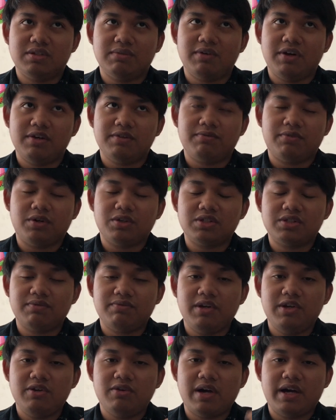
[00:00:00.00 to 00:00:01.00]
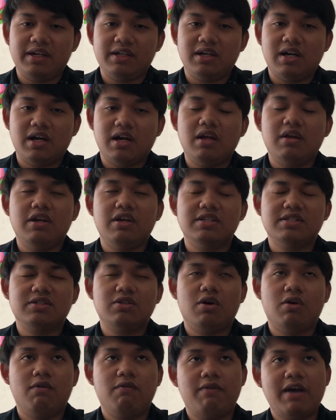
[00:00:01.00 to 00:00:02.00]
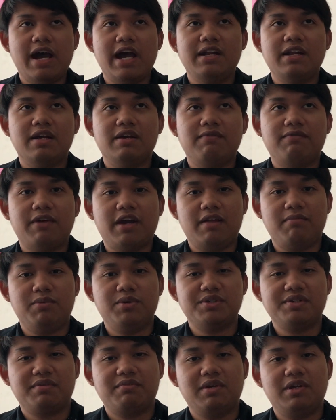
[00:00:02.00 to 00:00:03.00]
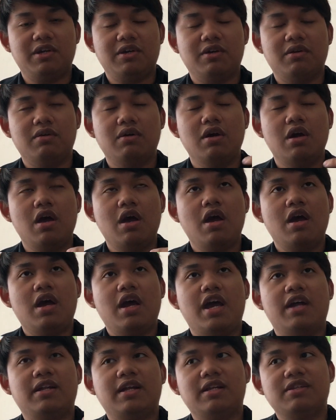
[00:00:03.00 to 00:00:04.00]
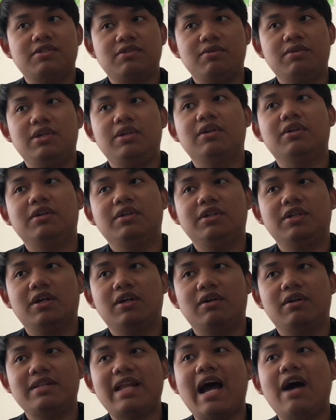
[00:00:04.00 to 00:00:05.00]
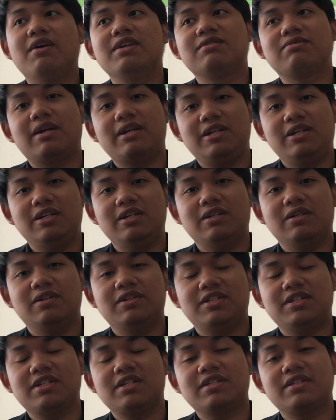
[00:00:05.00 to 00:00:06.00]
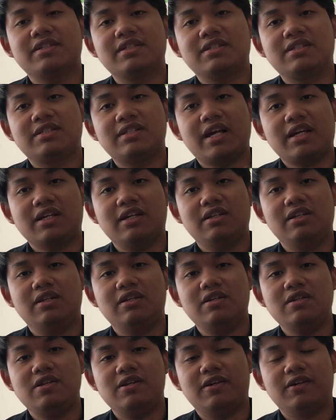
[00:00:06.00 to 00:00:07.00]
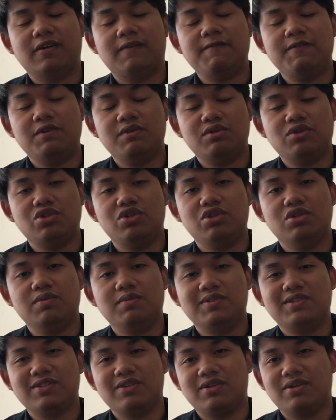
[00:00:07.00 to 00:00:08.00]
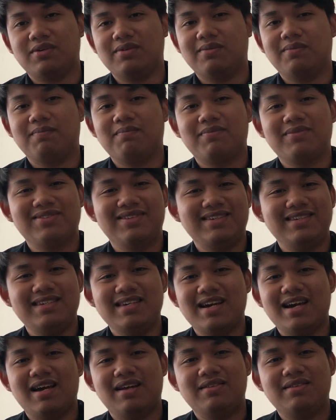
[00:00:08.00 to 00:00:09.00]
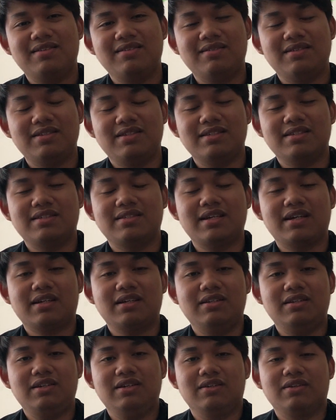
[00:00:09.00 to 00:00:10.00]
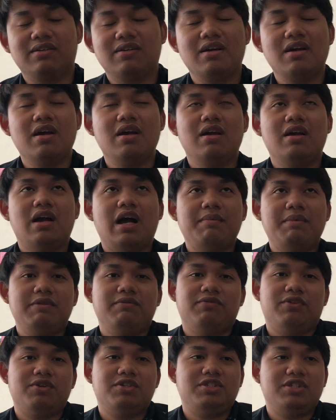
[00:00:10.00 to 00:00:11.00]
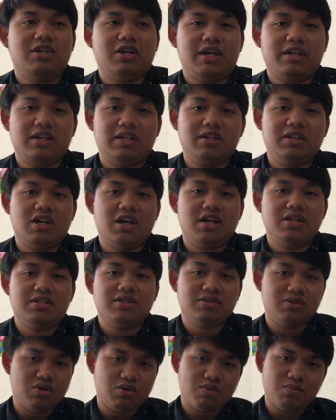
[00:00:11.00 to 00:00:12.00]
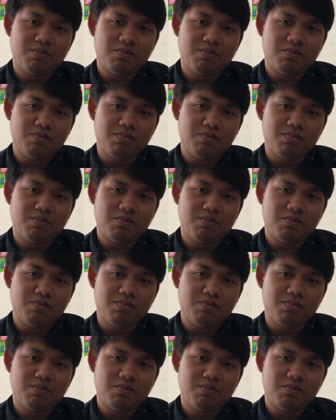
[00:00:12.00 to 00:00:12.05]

the very first video i got is havana fan music video and then two year ago now it's right here this is the second year of youtube so yeah this is the second year i mean first year i can guess so